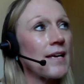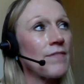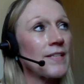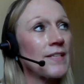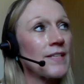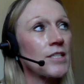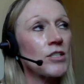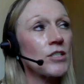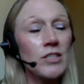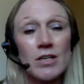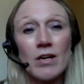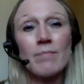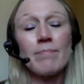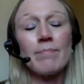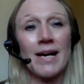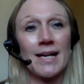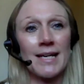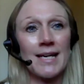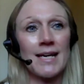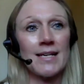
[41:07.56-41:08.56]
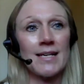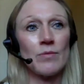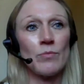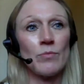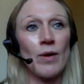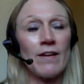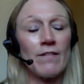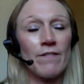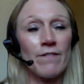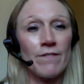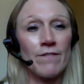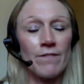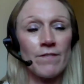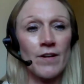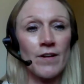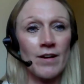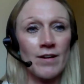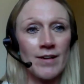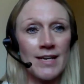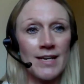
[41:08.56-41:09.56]
it does come back in wave
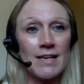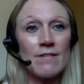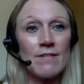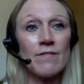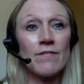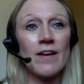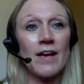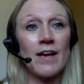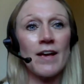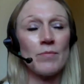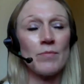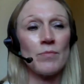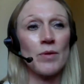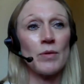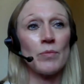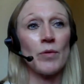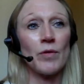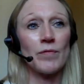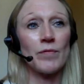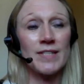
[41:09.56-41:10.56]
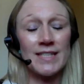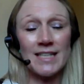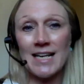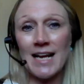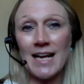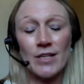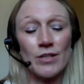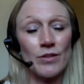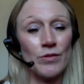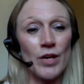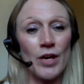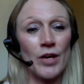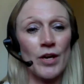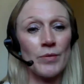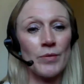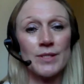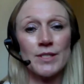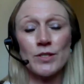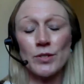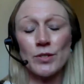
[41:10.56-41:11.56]
5, we will obviously let you know
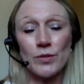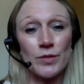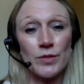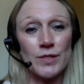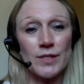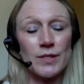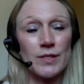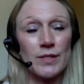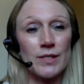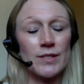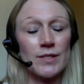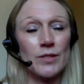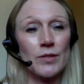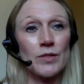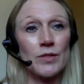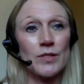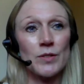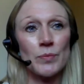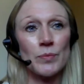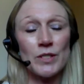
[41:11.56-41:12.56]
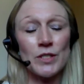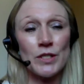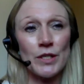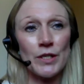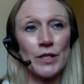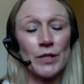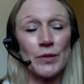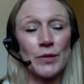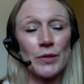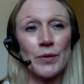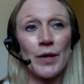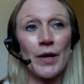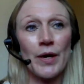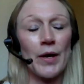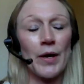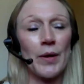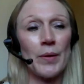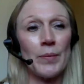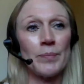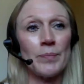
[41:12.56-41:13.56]
as soon as we do.
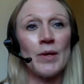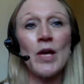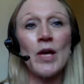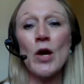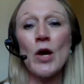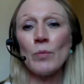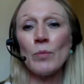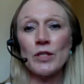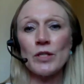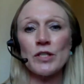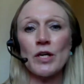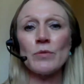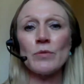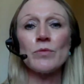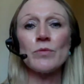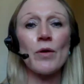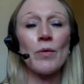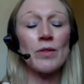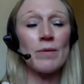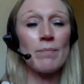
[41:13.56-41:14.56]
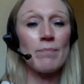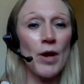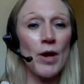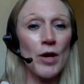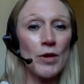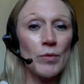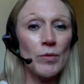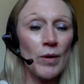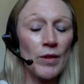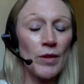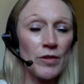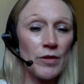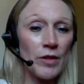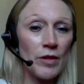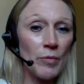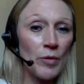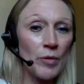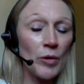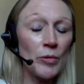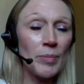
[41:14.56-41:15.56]
We don't know at the moment whether
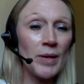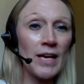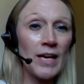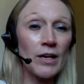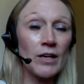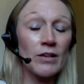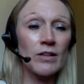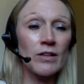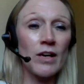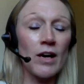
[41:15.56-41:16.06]
there will be a